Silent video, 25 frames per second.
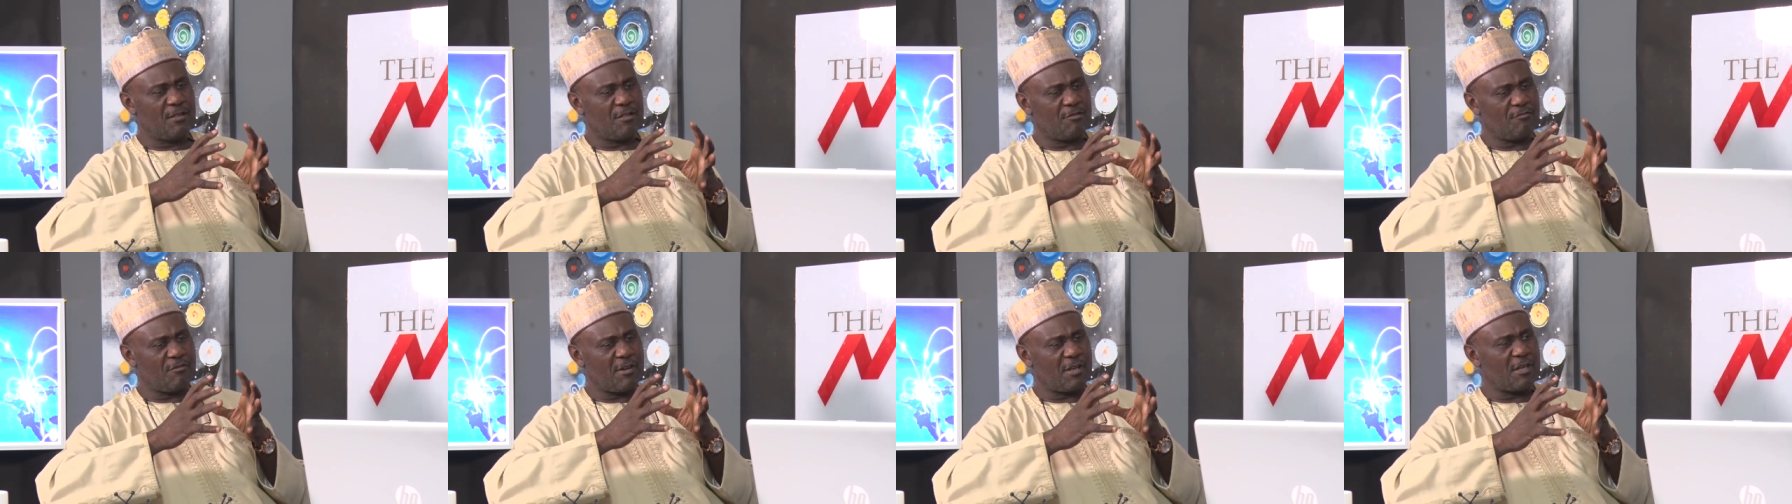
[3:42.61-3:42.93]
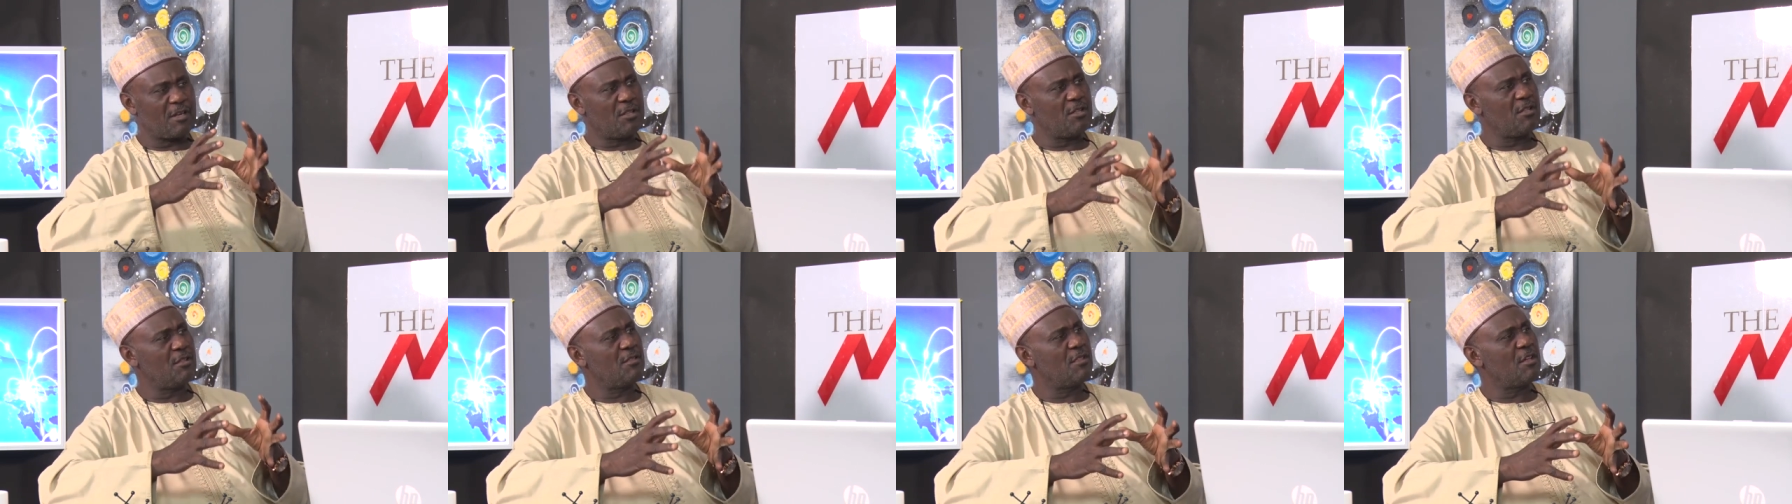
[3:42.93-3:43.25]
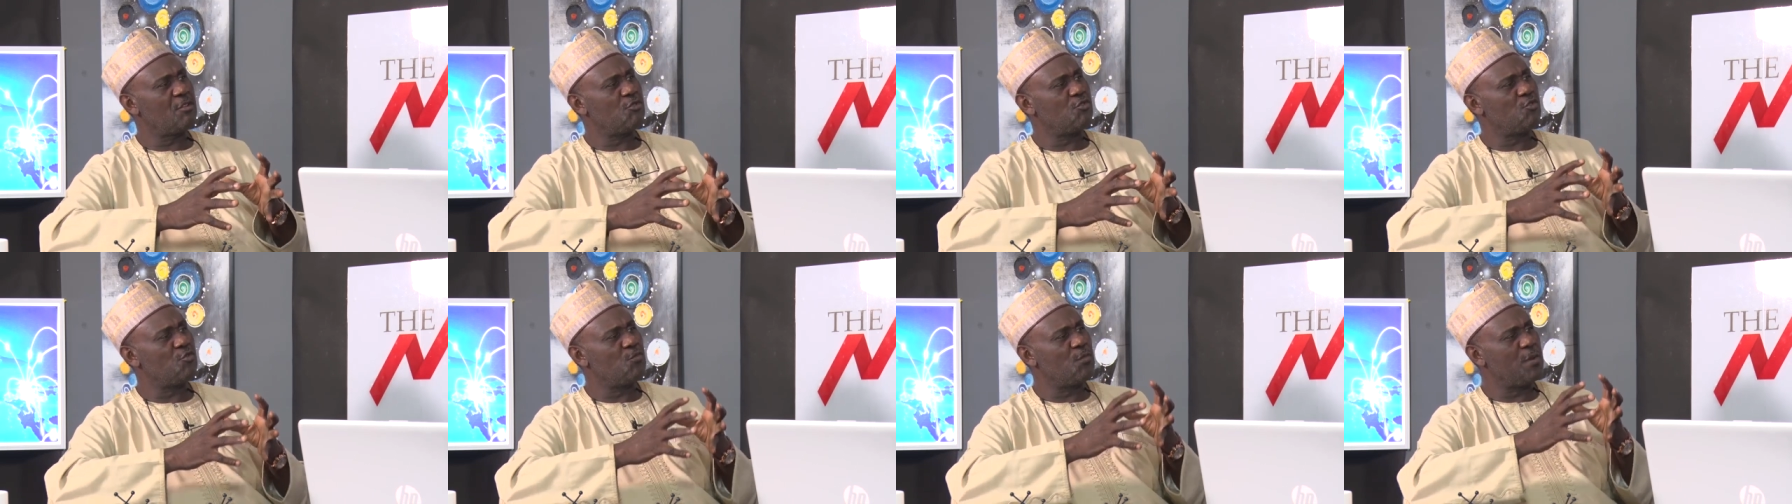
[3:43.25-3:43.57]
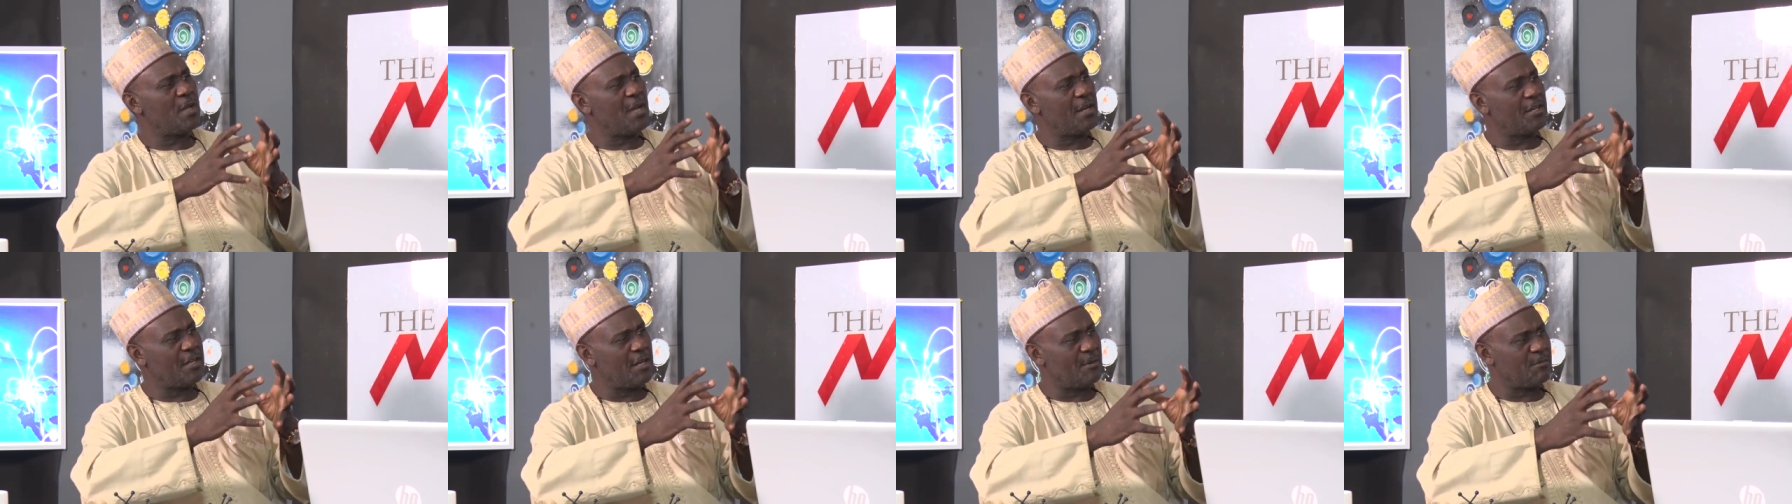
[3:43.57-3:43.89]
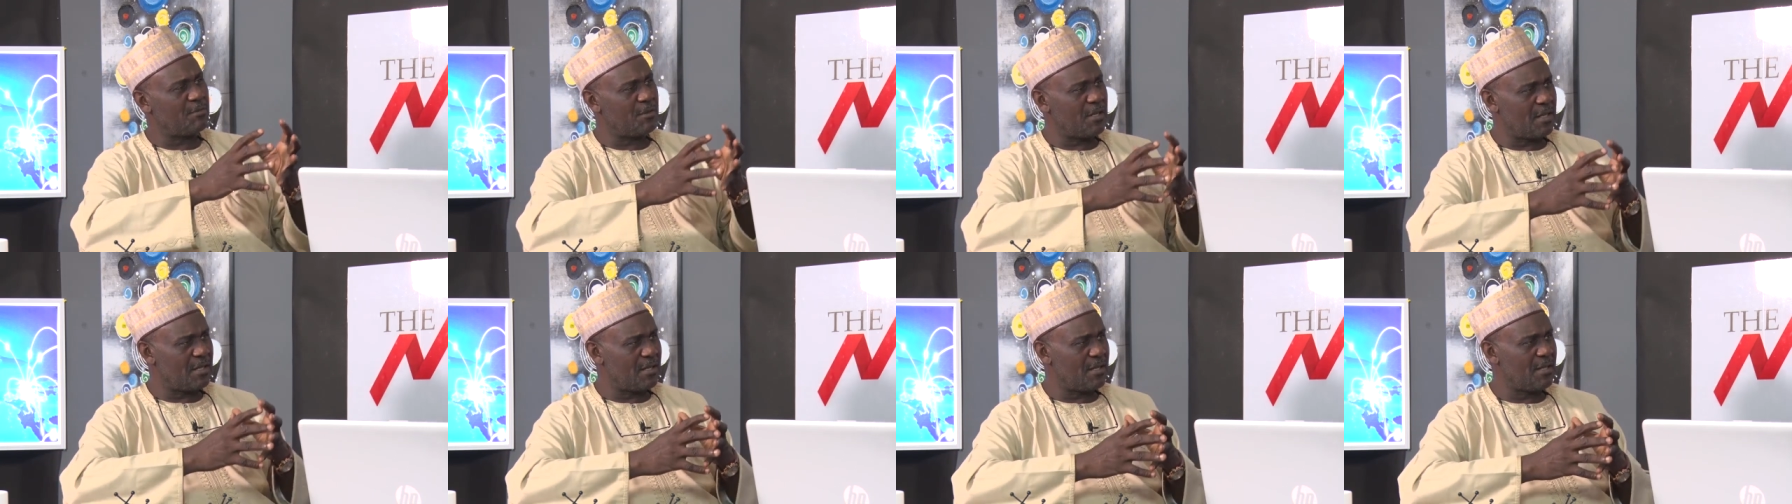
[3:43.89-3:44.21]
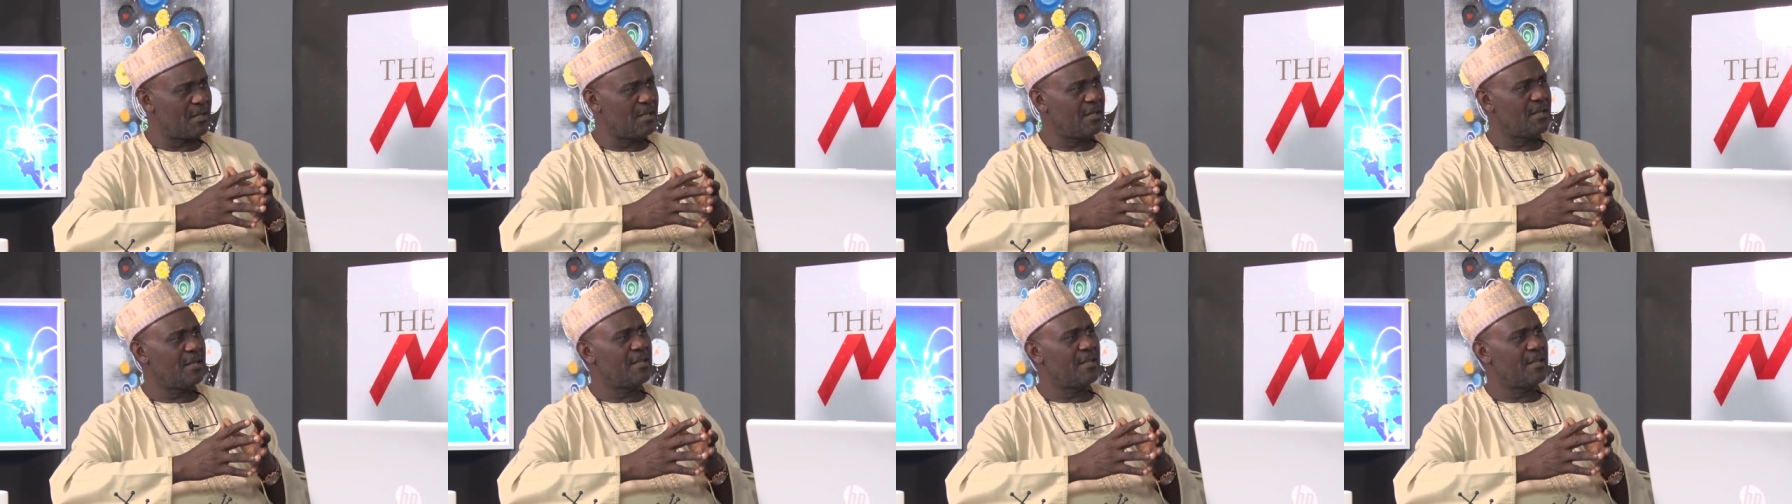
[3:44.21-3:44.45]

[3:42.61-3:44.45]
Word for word: strategies that should be adapted